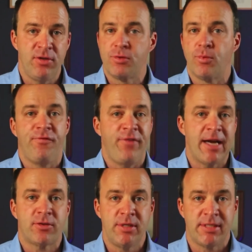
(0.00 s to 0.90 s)
were
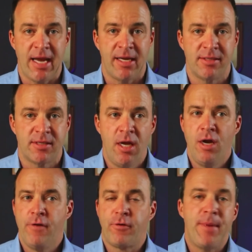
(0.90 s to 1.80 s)
factory seconds
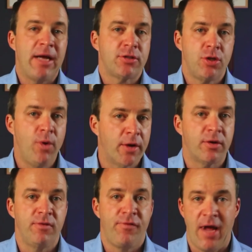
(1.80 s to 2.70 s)
for about
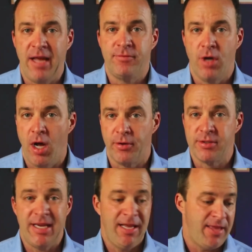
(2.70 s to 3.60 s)

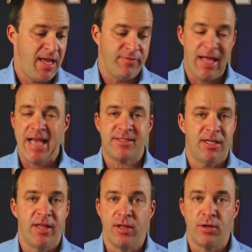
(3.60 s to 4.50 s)
$205, and they have
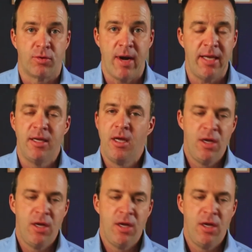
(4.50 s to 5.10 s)
lasted. They look great.